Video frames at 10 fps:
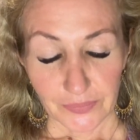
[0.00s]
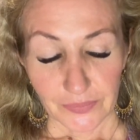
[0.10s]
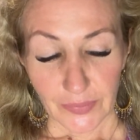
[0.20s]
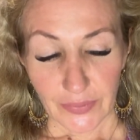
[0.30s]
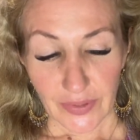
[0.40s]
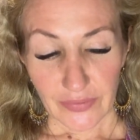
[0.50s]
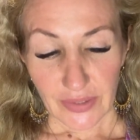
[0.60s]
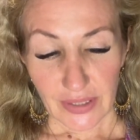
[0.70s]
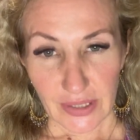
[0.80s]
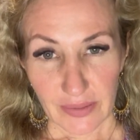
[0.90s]

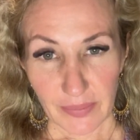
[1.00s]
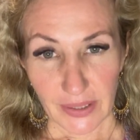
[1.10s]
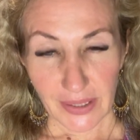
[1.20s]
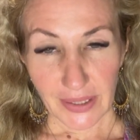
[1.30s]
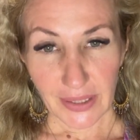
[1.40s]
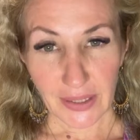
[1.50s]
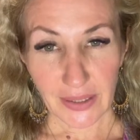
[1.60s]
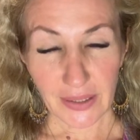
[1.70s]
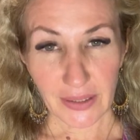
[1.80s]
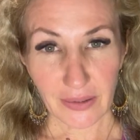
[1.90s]
Breathing deeply
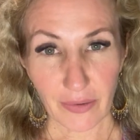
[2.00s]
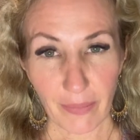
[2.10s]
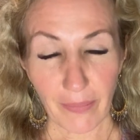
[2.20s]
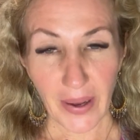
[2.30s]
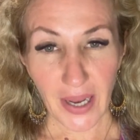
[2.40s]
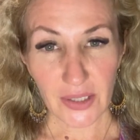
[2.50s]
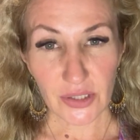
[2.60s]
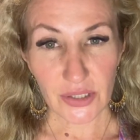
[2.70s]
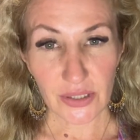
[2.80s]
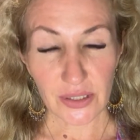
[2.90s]
in,
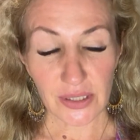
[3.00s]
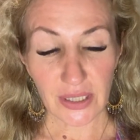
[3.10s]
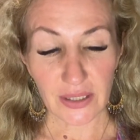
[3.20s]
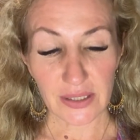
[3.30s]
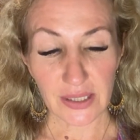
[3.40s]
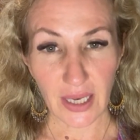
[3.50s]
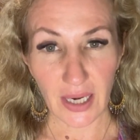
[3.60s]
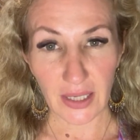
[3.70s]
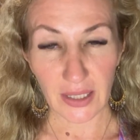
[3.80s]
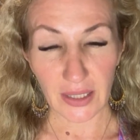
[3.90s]
compassion,
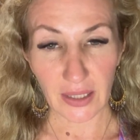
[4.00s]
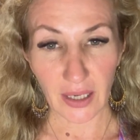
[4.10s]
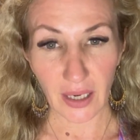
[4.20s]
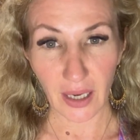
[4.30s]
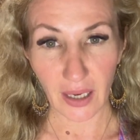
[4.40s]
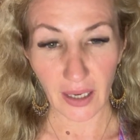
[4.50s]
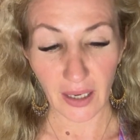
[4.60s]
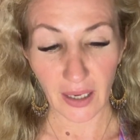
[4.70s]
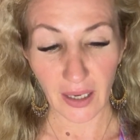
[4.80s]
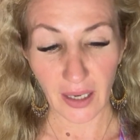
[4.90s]
exhaling,
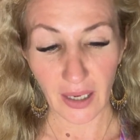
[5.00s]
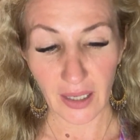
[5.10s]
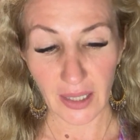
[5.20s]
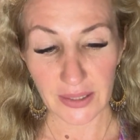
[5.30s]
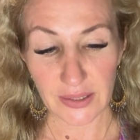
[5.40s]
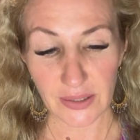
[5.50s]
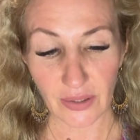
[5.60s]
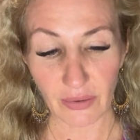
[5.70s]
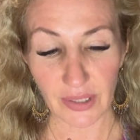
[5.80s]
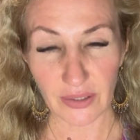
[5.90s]
letting
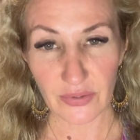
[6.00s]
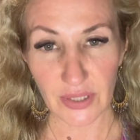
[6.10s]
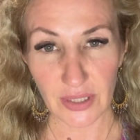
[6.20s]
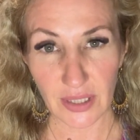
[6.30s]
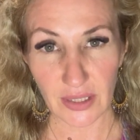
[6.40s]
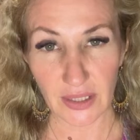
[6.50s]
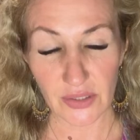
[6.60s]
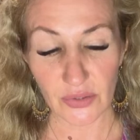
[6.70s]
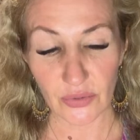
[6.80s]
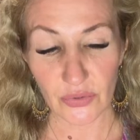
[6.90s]
go anything that
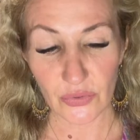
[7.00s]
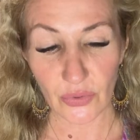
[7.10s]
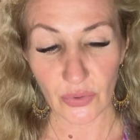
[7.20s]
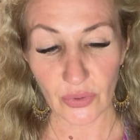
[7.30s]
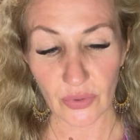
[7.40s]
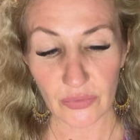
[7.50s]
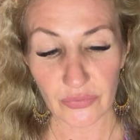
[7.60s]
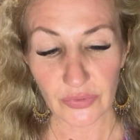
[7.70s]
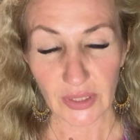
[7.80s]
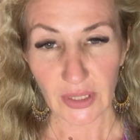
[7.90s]
does not serve,
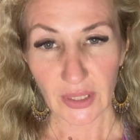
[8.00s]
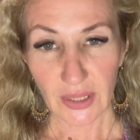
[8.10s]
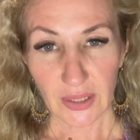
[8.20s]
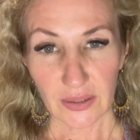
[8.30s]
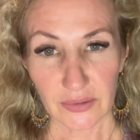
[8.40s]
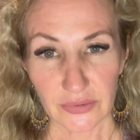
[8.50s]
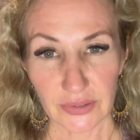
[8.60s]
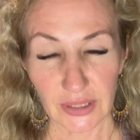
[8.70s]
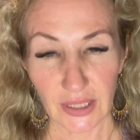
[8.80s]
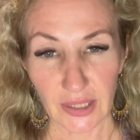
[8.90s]

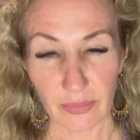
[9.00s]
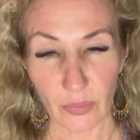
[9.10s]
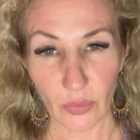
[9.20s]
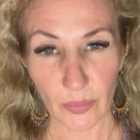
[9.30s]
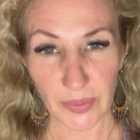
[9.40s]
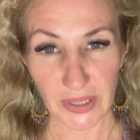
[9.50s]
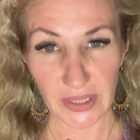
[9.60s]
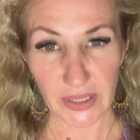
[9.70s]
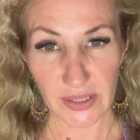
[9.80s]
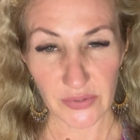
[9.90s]
feeling more
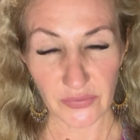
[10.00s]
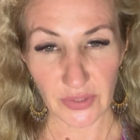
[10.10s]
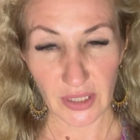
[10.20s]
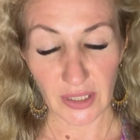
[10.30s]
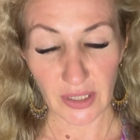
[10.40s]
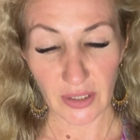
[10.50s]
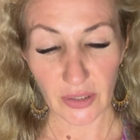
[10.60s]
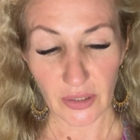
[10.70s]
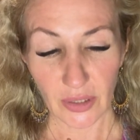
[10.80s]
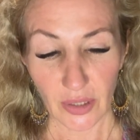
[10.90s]
peace, feeling
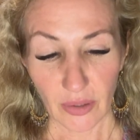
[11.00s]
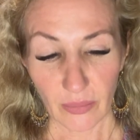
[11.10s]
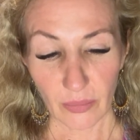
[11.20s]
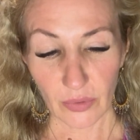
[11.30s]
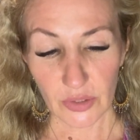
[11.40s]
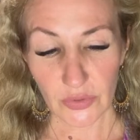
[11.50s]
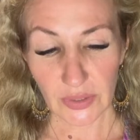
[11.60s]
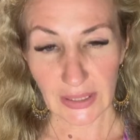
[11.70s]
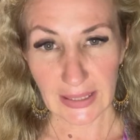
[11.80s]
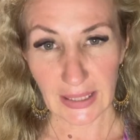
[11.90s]
more
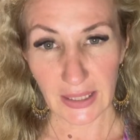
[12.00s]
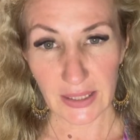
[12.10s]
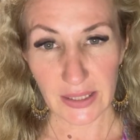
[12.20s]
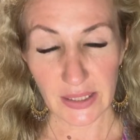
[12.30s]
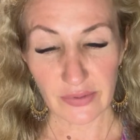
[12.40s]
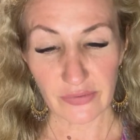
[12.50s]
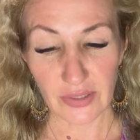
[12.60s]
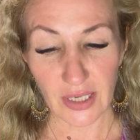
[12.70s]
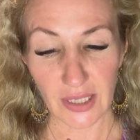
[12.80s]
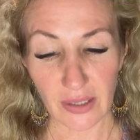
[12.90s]
tranquility,
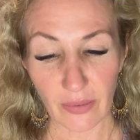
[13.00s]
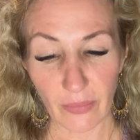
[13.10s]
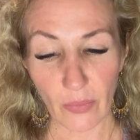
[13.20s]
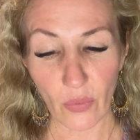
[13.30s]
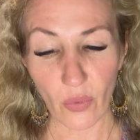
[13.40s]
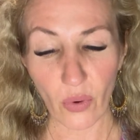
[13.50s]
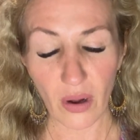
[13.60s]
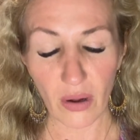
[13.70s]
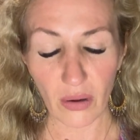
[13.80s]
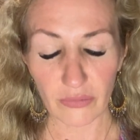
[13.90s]
feeling
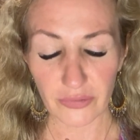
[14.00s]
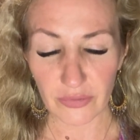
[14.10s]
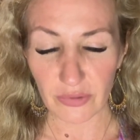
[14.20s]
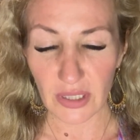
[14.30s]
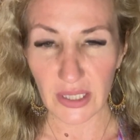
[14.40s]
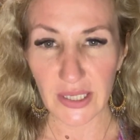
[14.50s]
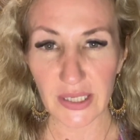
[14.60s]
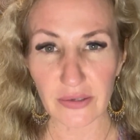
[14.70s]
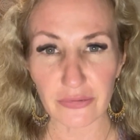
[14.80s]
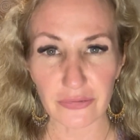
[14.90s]
more of a
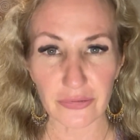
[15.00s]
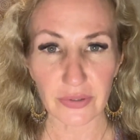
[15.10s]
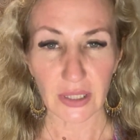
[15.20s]
relief.